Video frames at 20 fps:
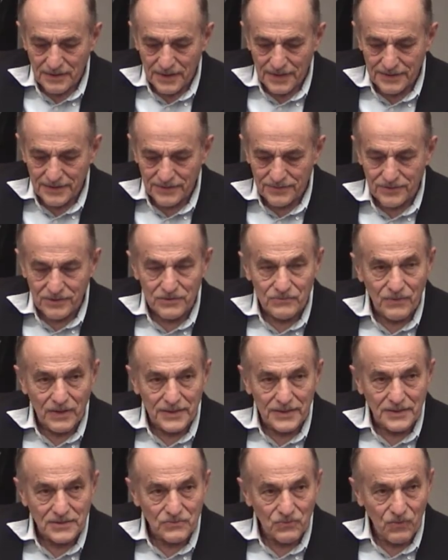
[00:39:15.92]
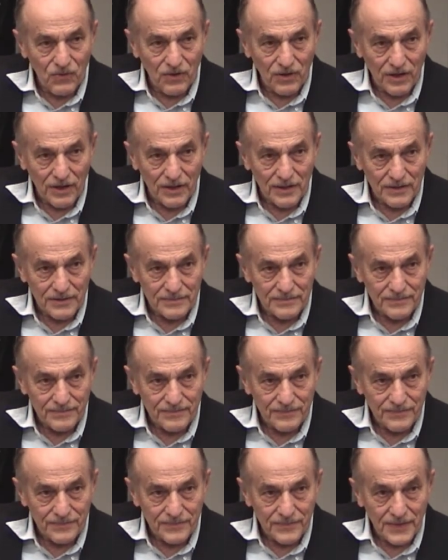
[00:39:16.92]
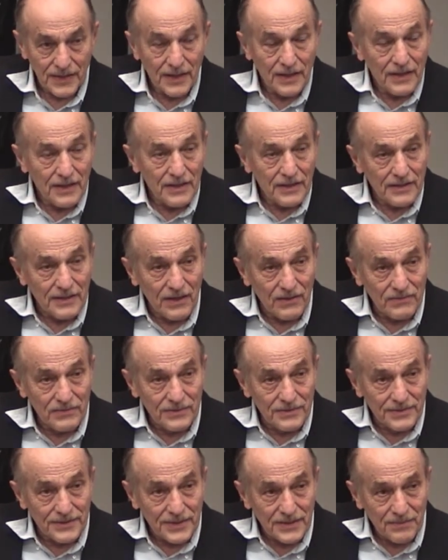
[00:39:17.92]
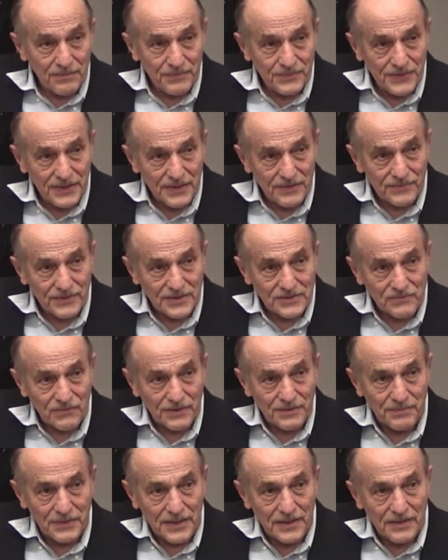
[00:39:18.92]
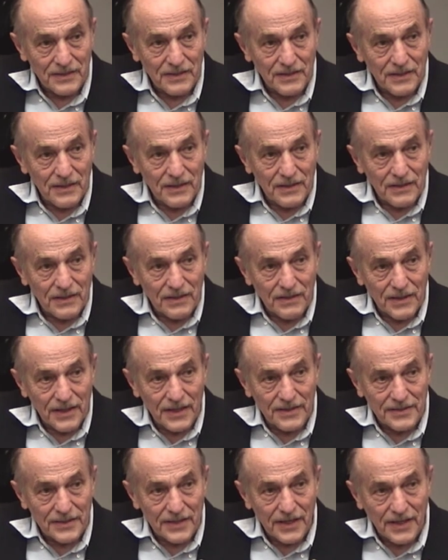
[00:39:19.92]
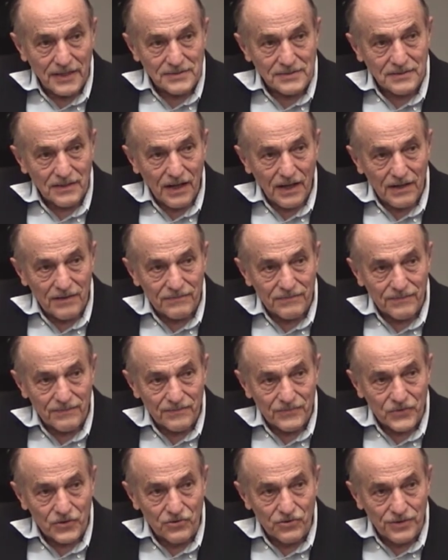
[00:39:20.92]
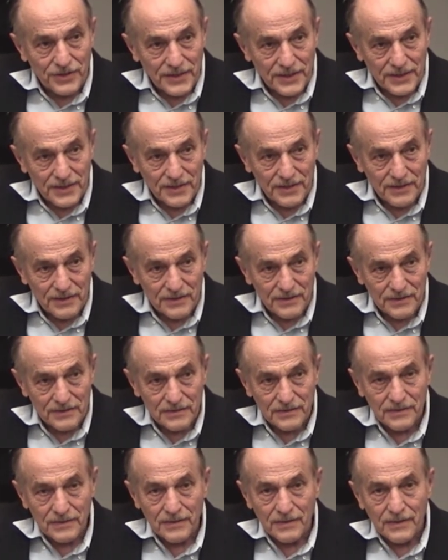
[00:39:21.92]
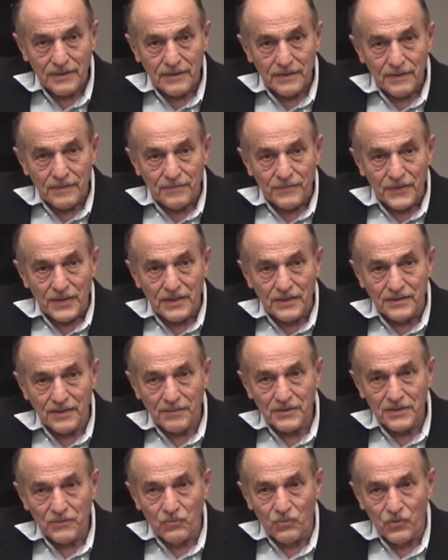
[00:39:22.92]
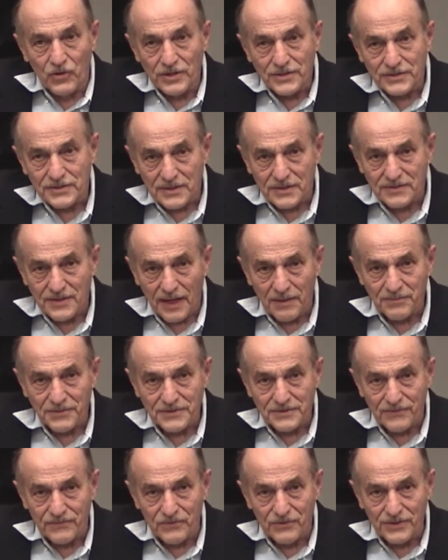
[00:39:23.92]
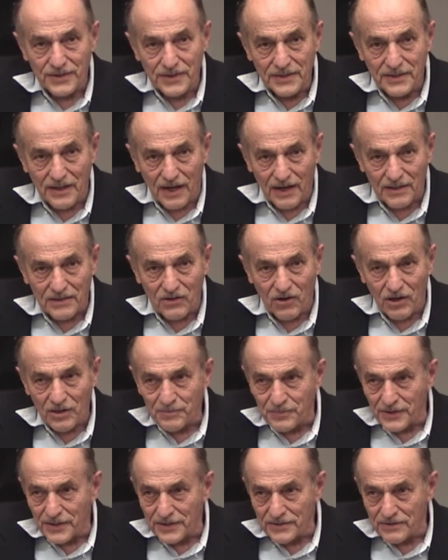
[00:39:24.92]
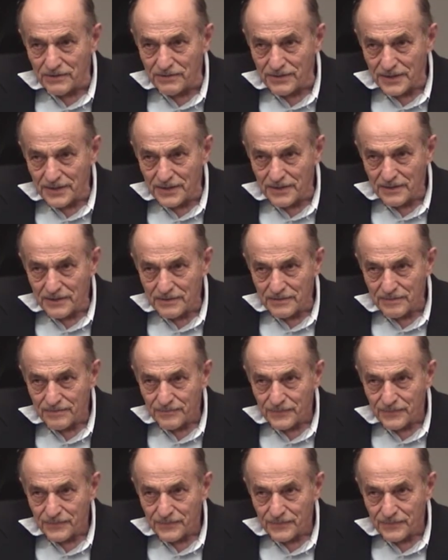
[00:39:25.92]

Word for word: and the third one is war. Now think, think of this with me. In the case of greed, some of the worst examples of greed are corporate greed,